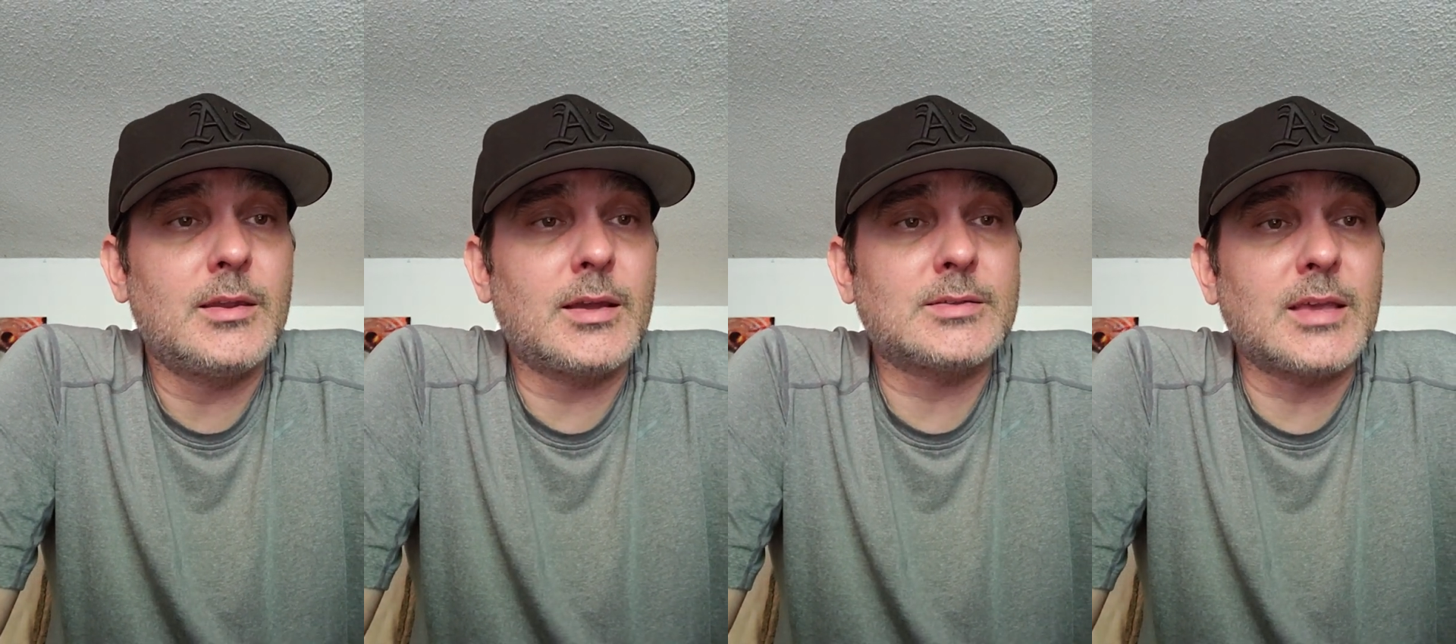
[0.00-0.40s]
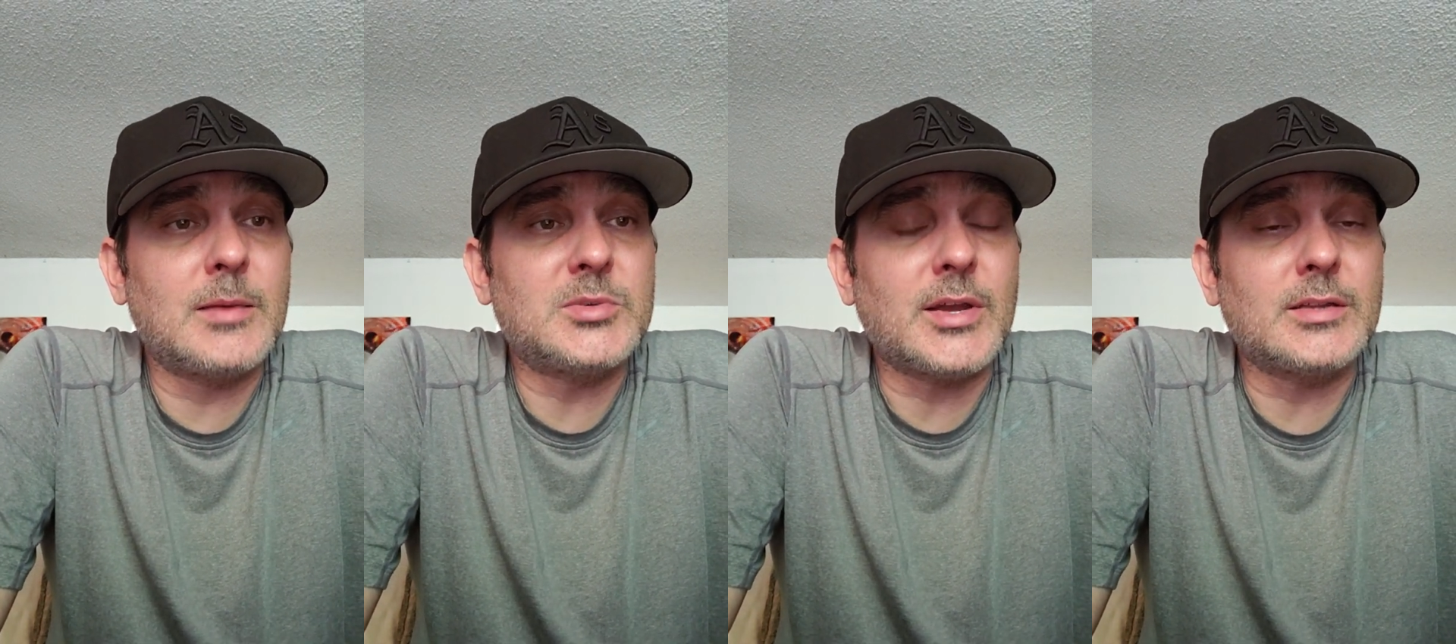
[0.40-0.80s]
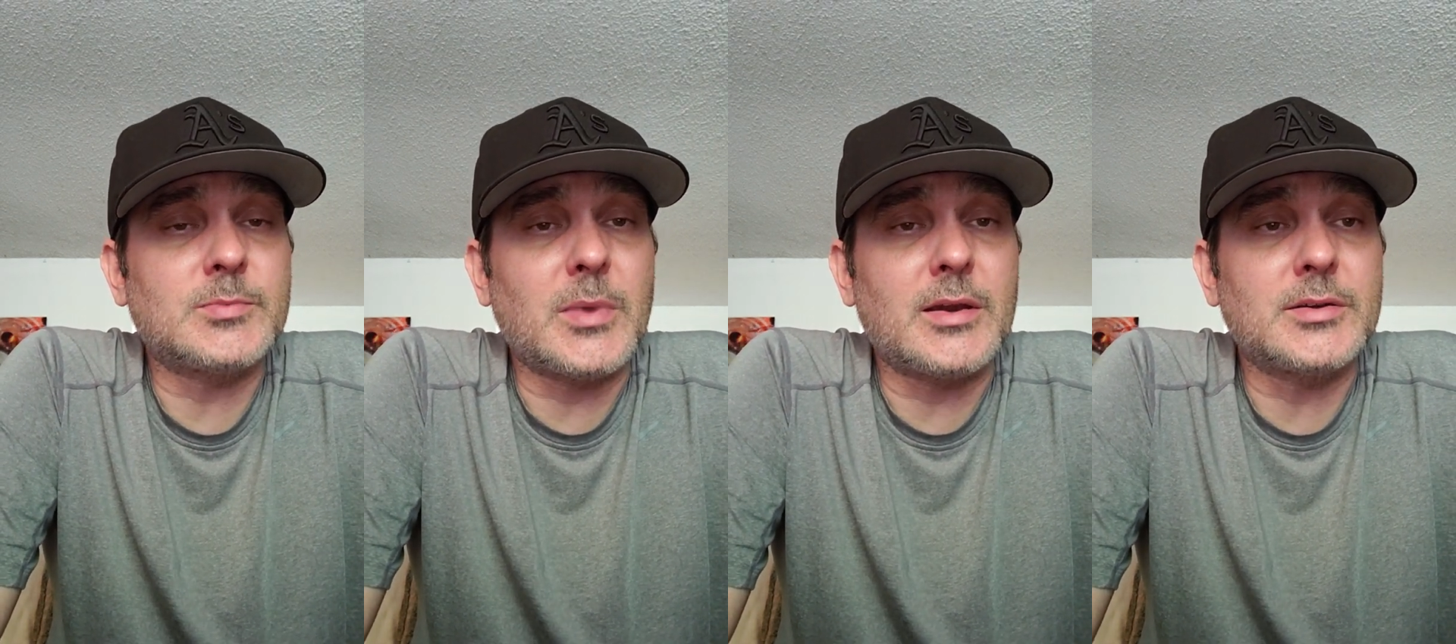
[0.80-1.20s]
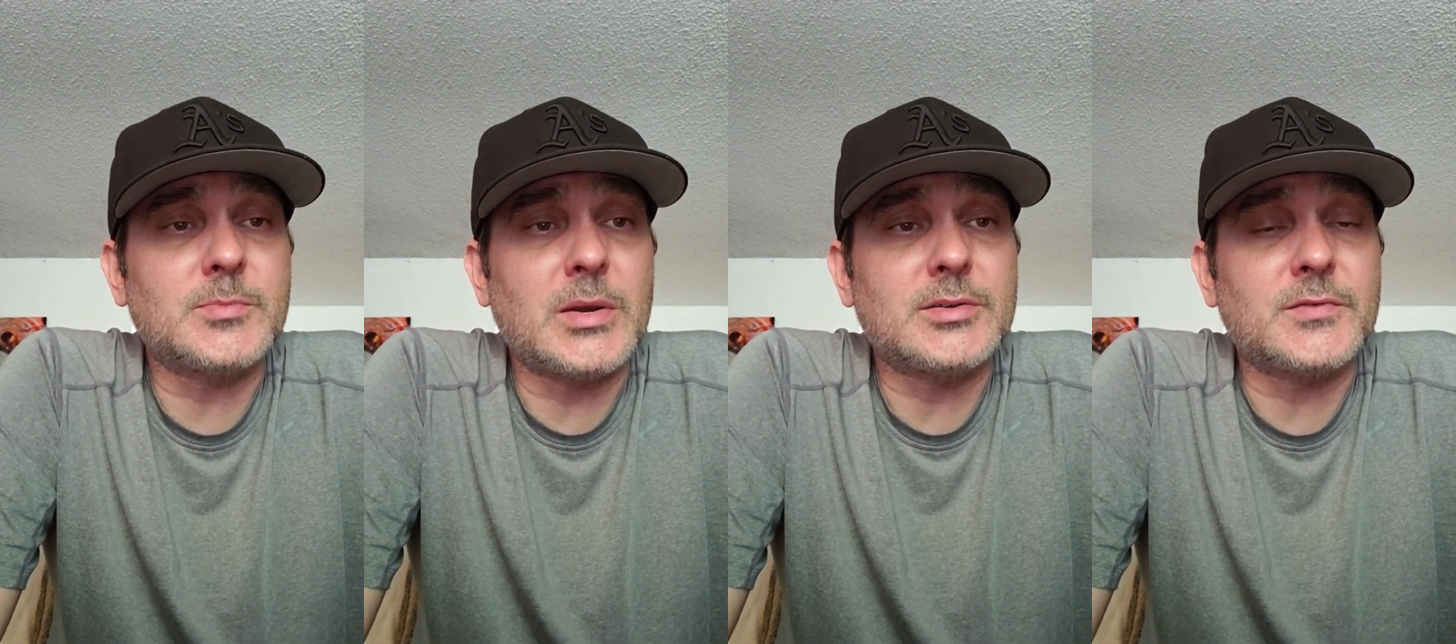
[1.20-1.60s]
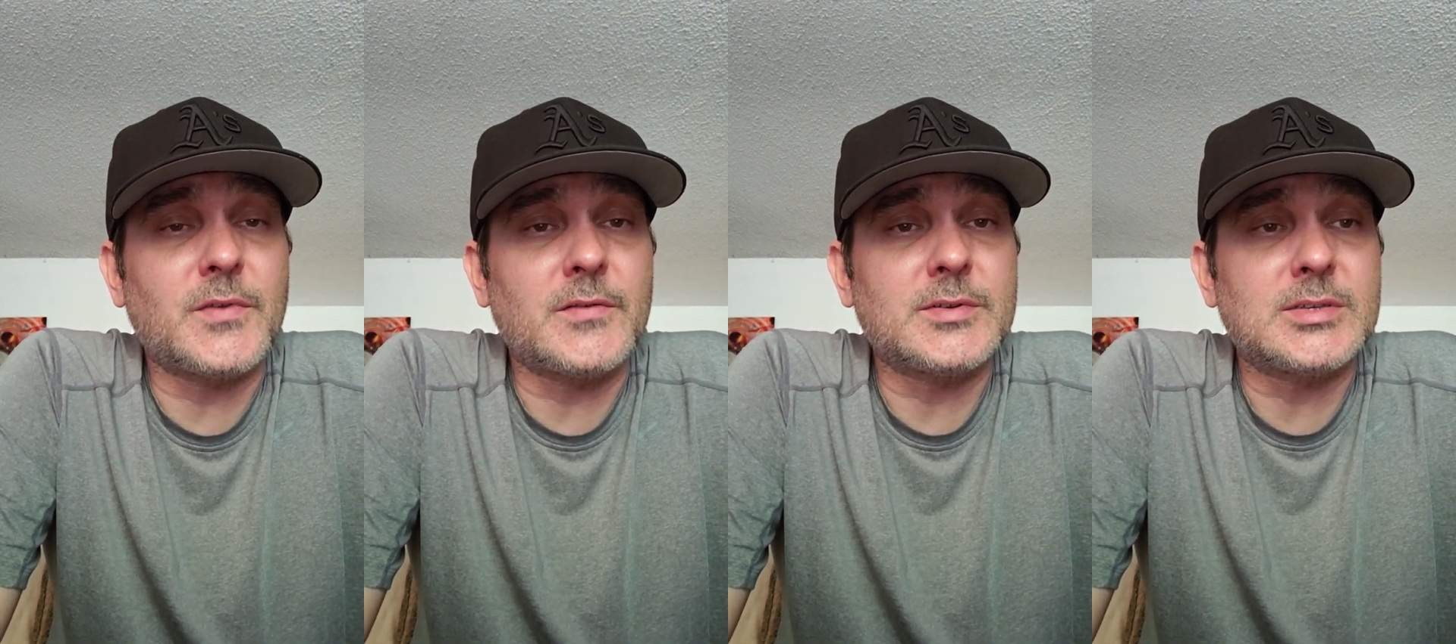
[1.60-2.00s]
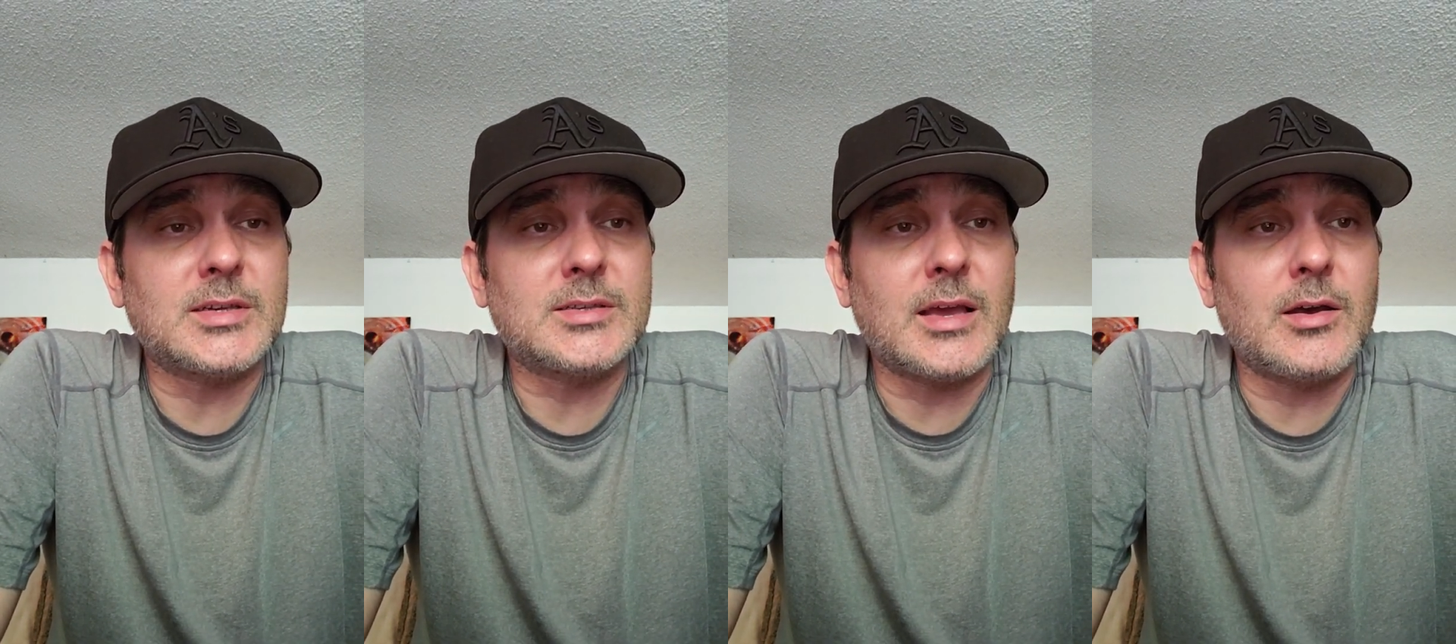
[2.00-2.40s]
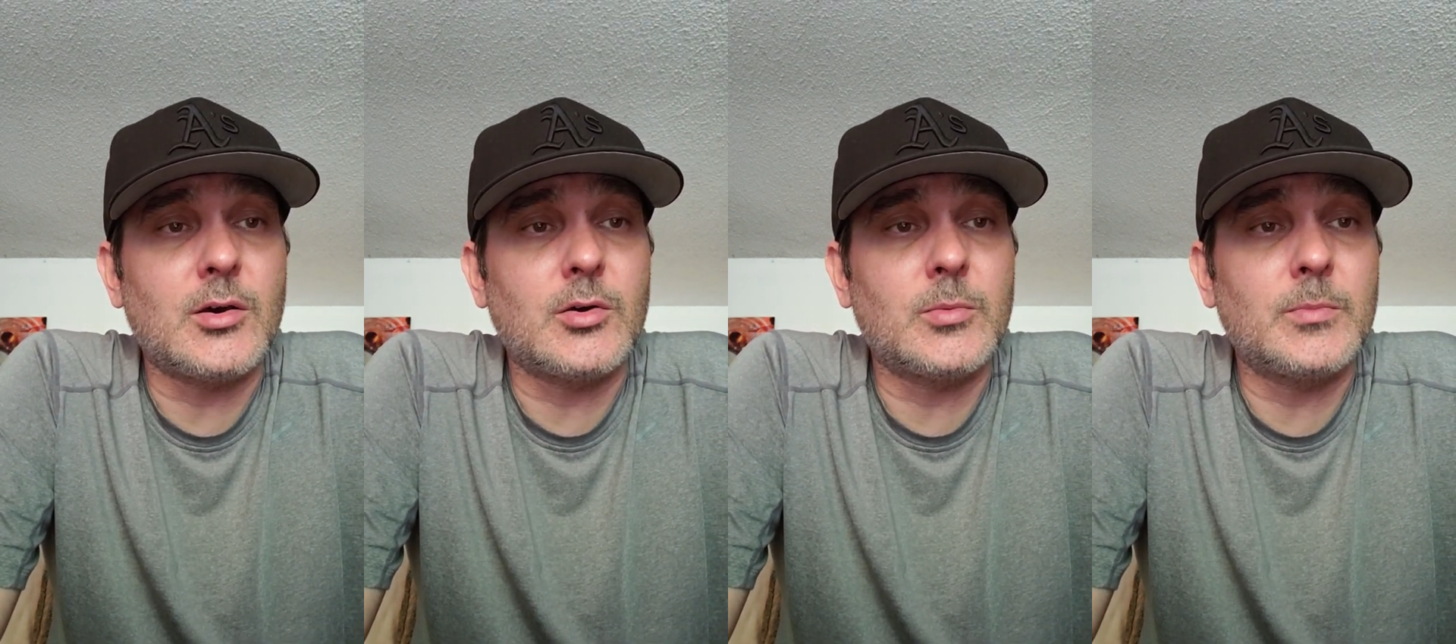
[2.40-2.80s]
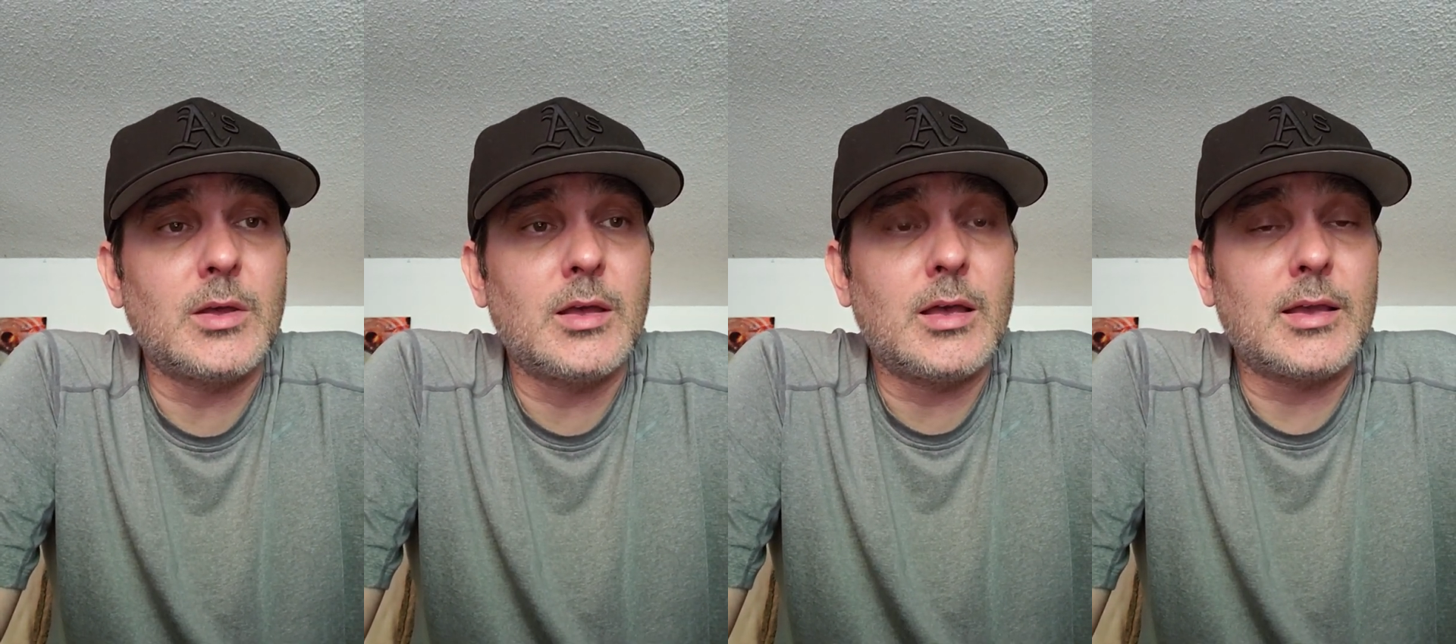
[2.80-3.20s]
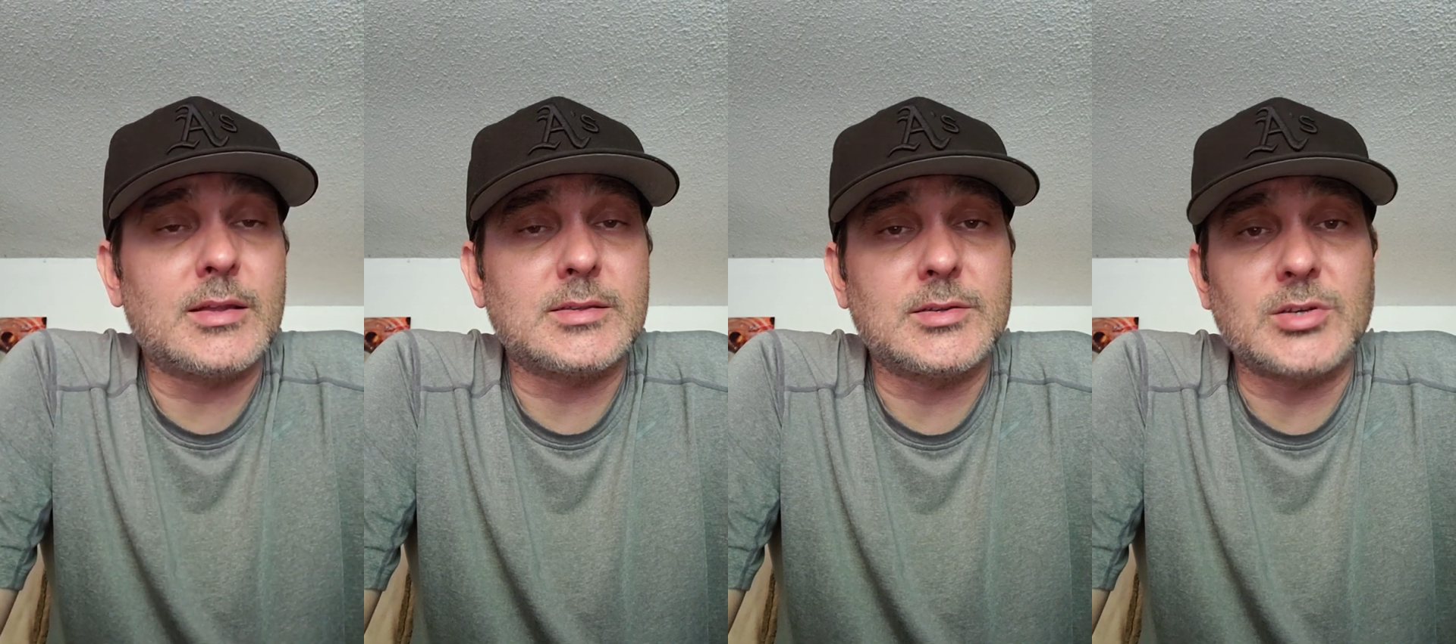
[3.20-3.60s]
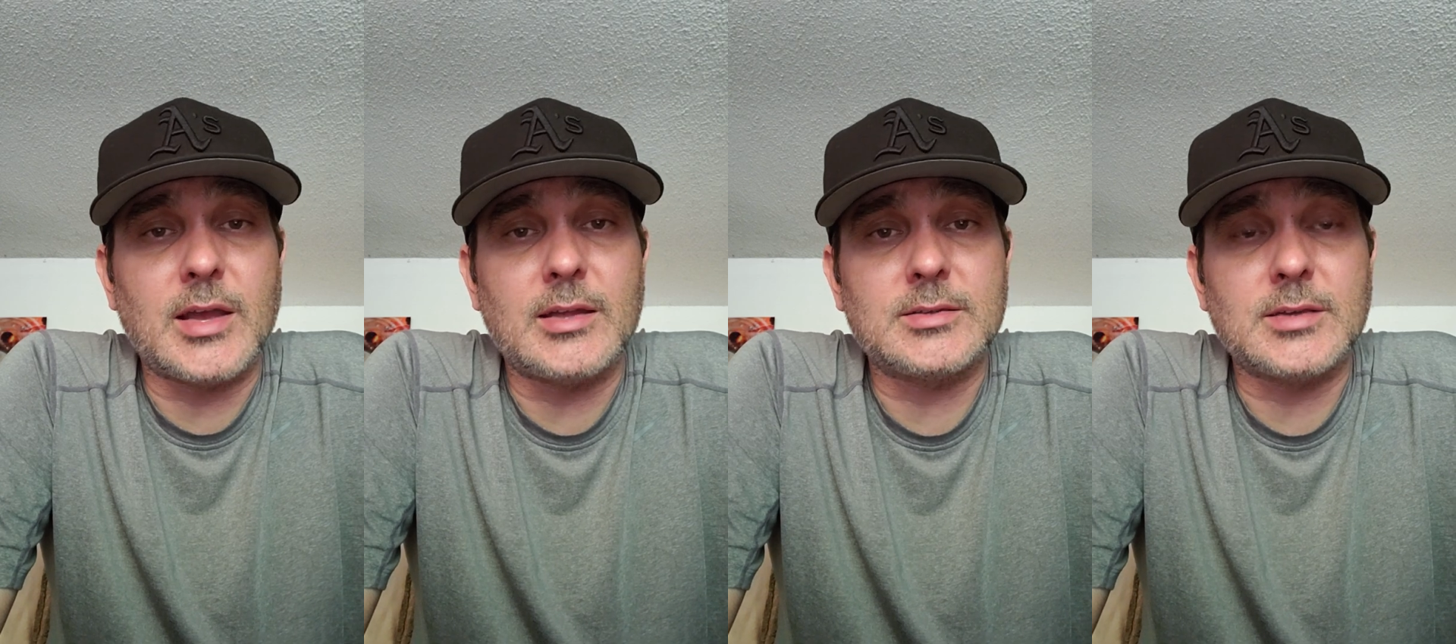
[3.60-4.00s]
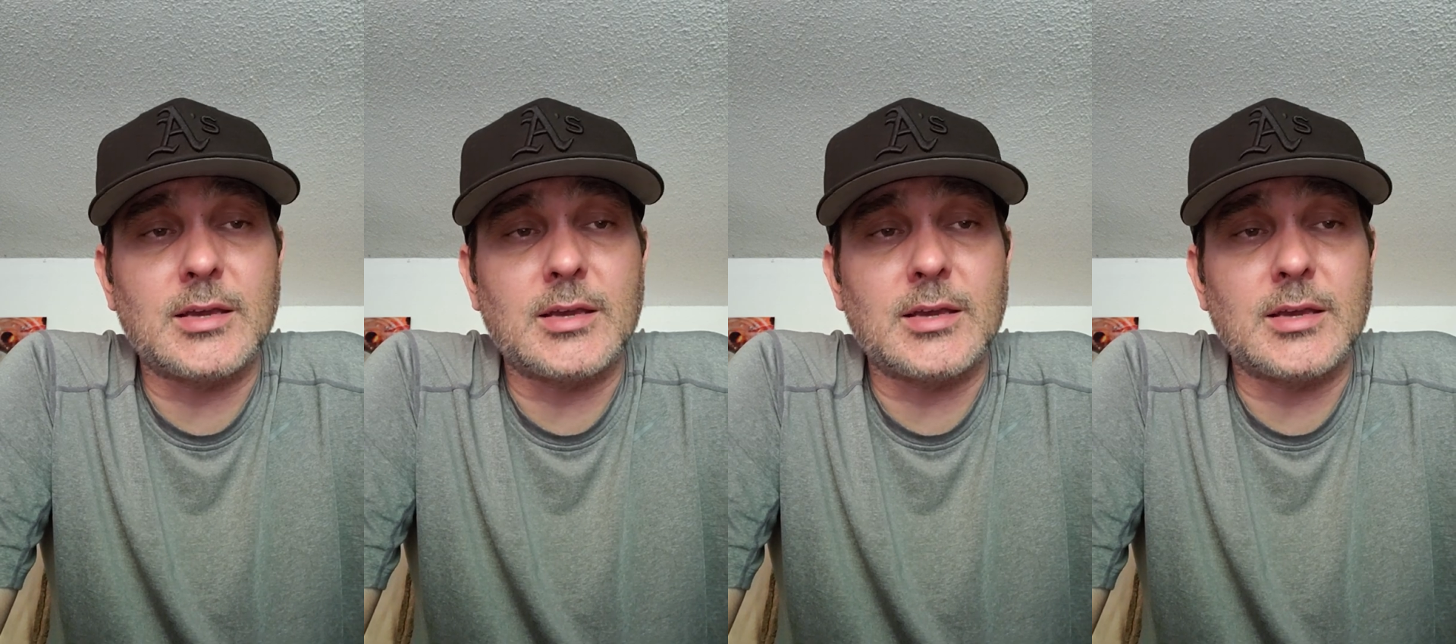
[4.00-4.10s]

Next game, Giants Bears. Bears are favored six at home against the Giants.